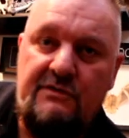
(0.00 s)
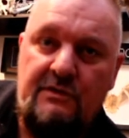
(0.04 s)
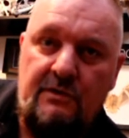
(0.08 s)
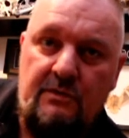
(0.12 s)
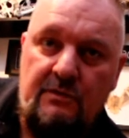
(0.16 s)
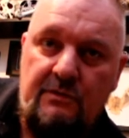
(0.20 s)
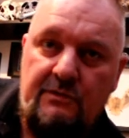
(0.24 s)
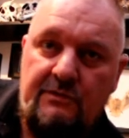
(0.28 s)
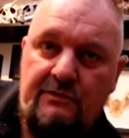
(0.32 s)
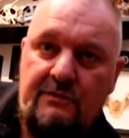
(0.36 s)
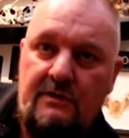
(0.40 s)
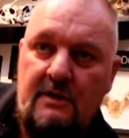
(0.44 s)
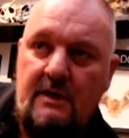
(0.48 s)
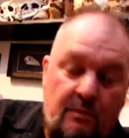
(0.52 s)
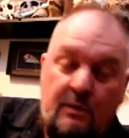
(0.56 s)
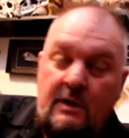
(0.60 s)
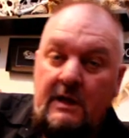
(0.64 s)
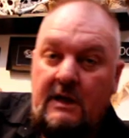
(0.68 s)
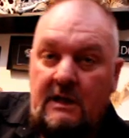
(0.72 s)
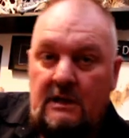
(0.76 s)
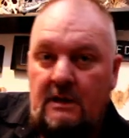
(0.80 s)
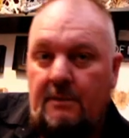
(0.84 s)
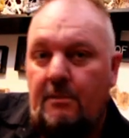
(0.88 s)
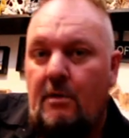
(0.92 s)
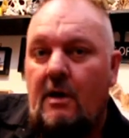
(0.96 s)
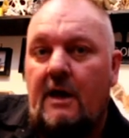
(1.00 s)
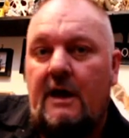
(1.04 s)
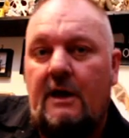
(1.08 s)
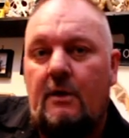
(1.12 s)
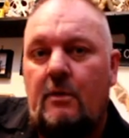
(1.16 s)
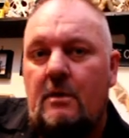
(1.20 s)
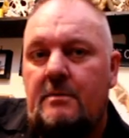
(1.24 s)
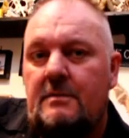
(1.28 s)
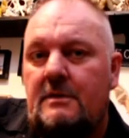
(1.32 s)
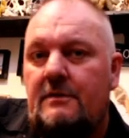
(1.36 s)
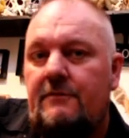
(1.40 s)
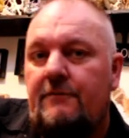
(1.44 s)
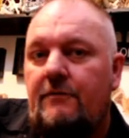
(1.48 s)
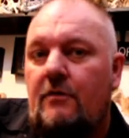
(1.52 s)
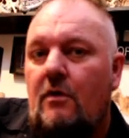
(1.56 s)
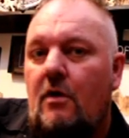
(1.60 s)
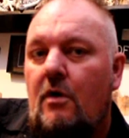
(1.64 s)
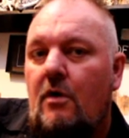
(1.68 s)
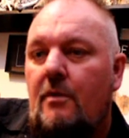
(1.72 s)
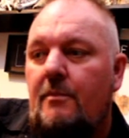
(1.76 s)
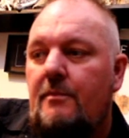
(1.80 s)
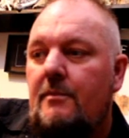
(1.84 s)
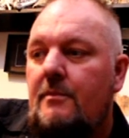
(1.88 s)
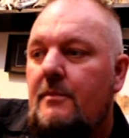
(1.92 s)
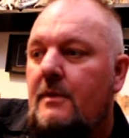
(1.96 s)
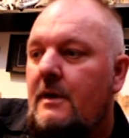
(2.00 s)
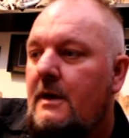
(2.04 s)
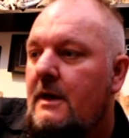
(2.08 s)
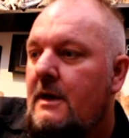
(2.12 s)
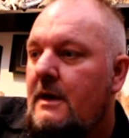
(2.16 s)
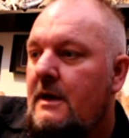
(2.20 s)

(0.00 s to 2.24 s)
use? Where can I buy equipment from?